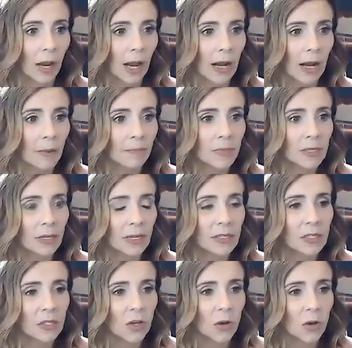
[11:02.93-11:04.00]
Um,
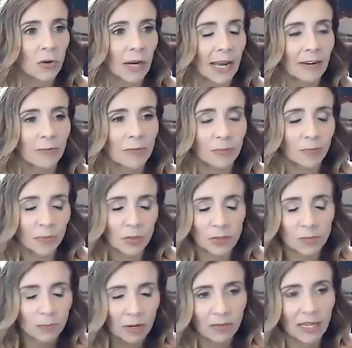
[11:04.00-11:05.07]
so kind of
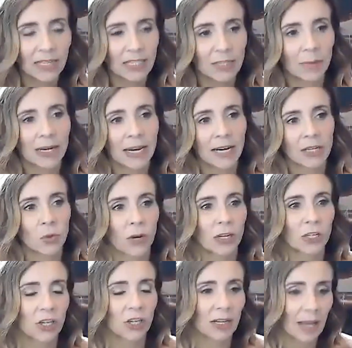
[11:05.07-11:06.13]
pivoting into my next
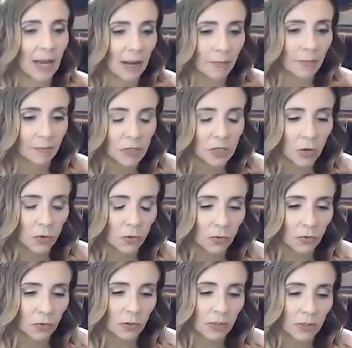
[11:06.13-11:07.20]
question. Um, so
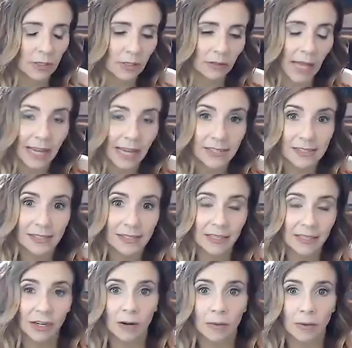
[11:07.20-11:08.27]
last
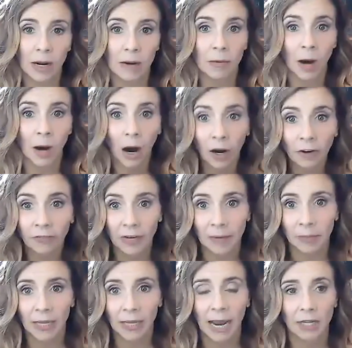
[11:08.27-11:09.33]
year, uh, our
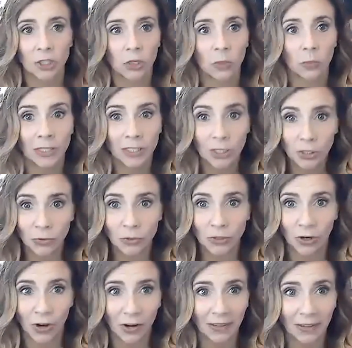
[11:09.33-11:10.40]
family actually went to
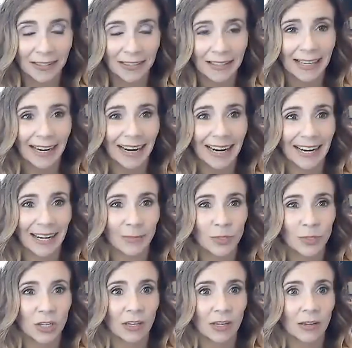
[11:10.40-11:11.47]
Utah um,
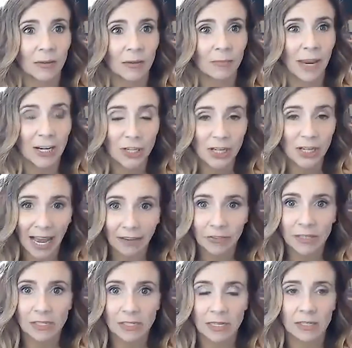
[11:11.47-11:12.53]
to the Patient
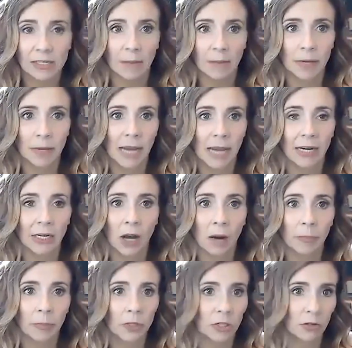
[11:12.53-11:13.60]
Advocacy Summit and had an
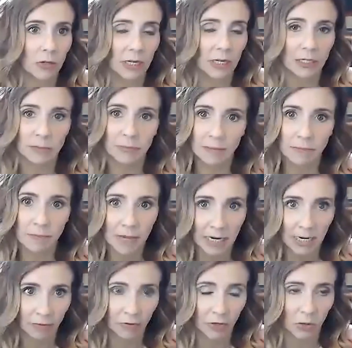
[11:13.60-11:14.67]
opportunity to meet
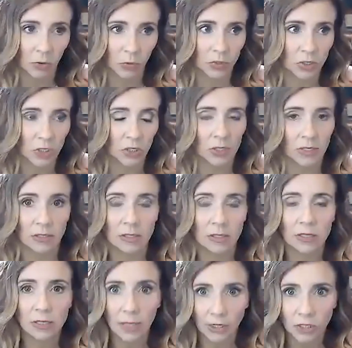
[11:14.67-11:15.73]
many of you. It was just
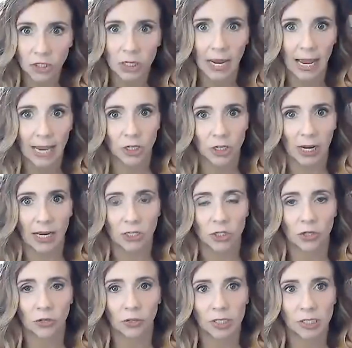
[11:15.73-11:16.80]
such an
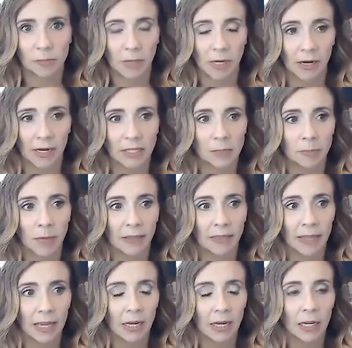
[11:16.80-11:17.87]
educational experience. But I
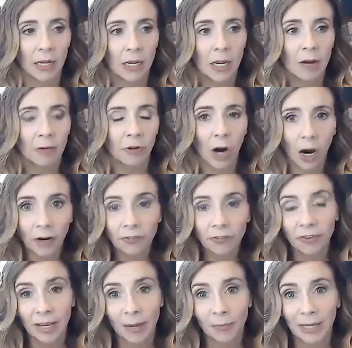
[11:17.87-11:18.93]
think for our
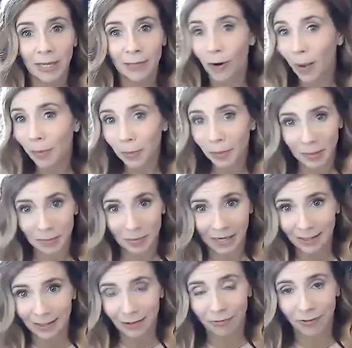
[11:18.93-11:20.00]
family and probably
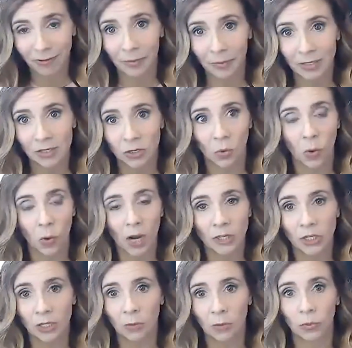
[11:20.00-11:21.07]
many of the families that are
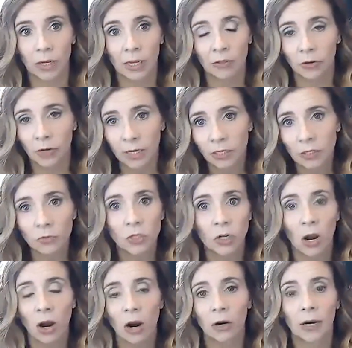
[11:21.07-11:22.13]
watching that were either in
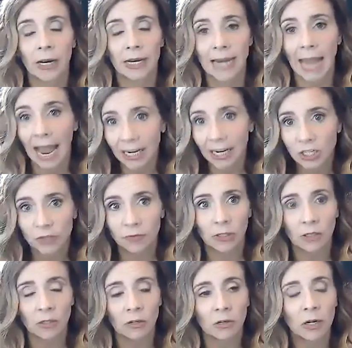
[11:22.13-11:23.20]
Utah or in
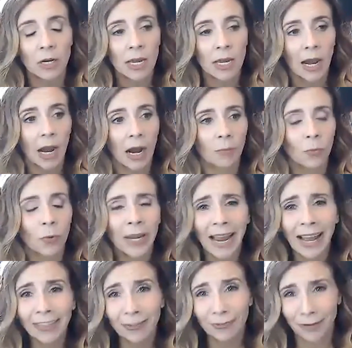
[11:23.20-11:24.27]
Asheville, um, we
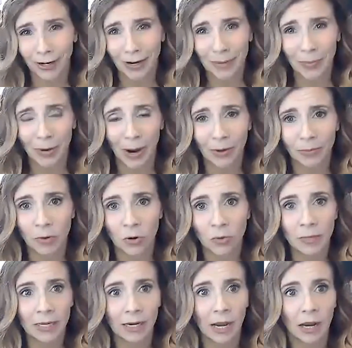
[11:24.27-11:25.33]
had the very proud
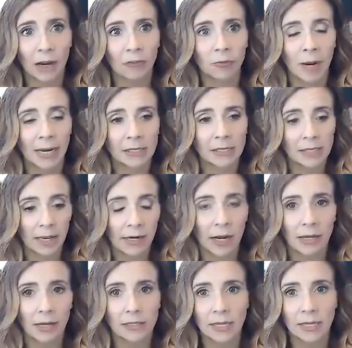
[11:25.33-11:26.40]
moment of my son
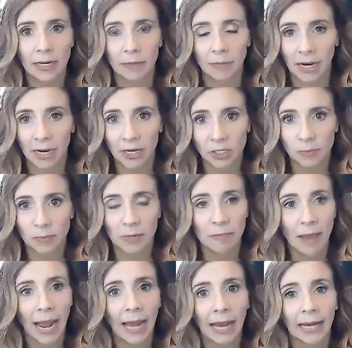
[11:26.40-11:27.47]
Hudson and my husband
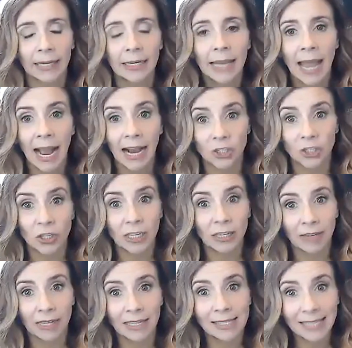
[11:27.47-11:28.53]
Matt actually
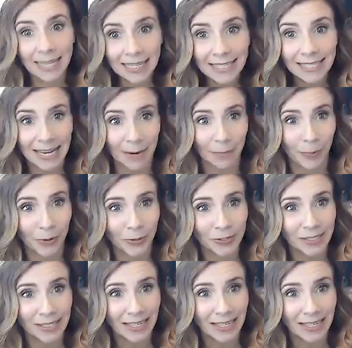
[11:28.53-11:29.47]
giving skin samples.